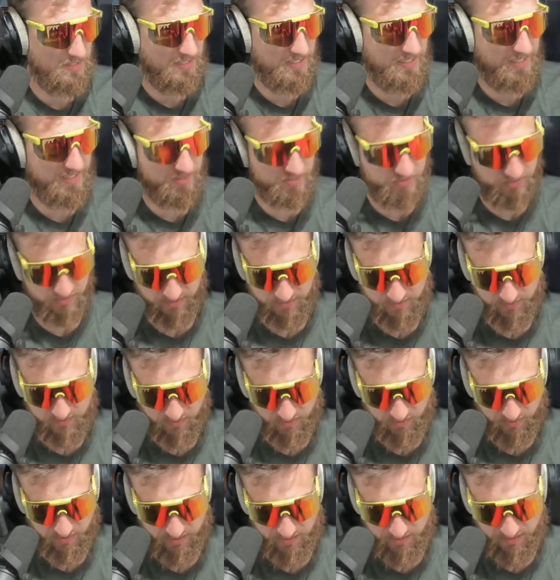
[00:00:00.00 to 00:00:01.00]
Actually,
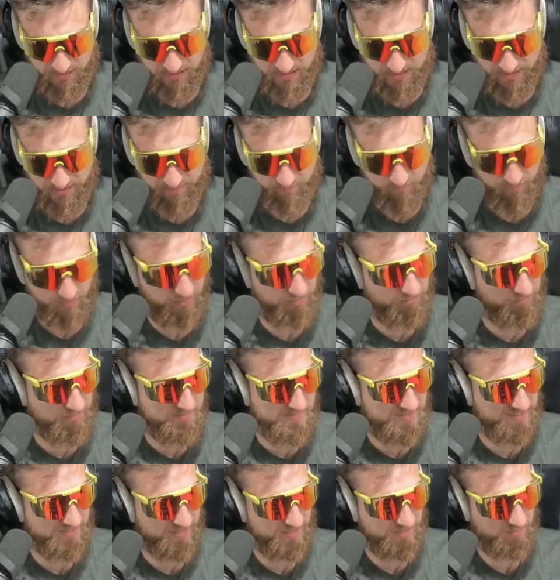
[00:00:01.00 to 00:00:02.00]
so in other
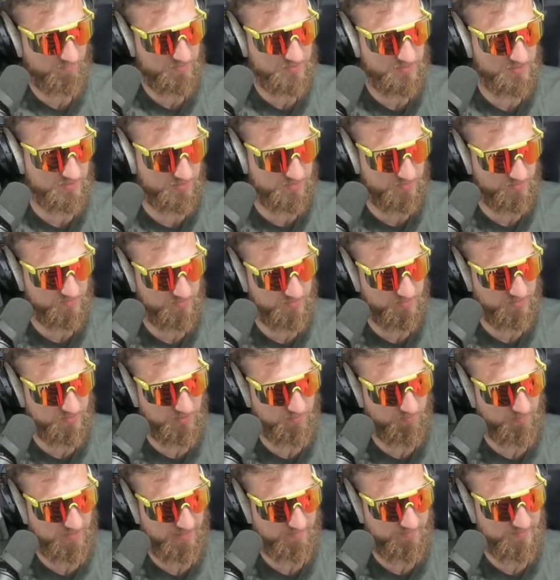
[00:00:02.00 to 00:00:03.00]
programming languages, you
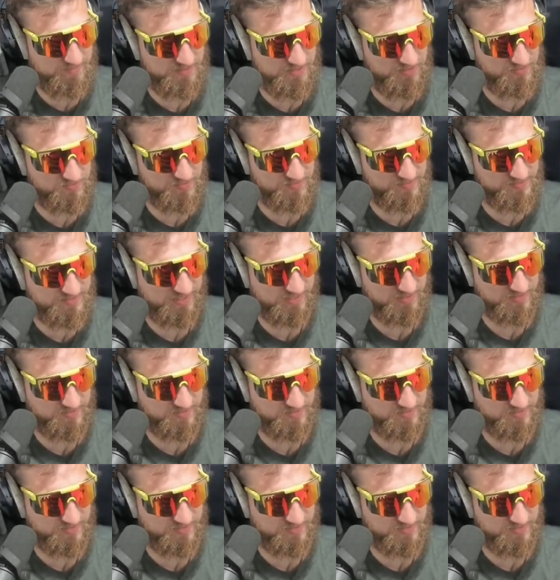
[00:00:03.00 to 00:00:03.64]
might be used to seeing